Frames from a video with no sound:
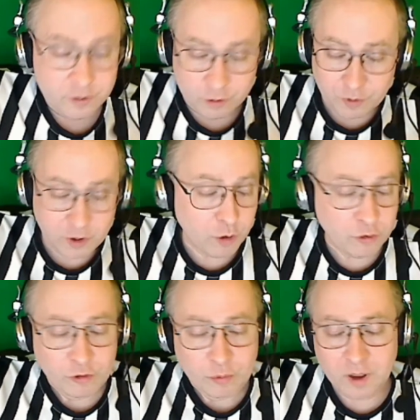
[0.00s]
So if the
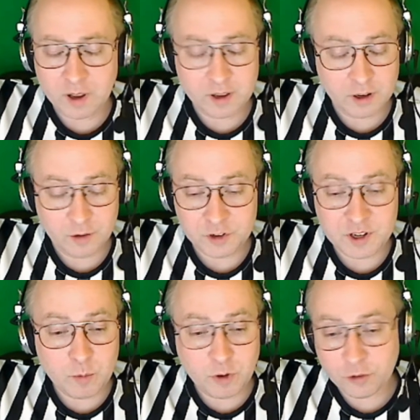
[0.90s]
coaches, if the
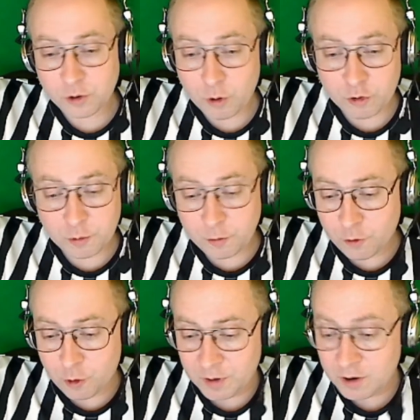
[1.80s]
team wants their coach to
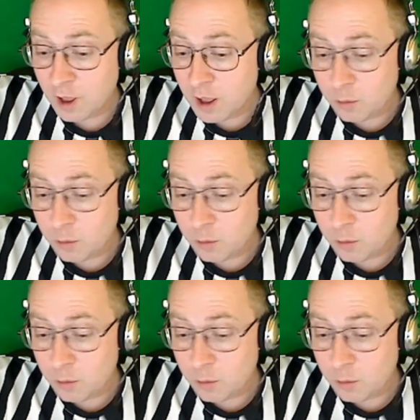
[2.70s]
perform it,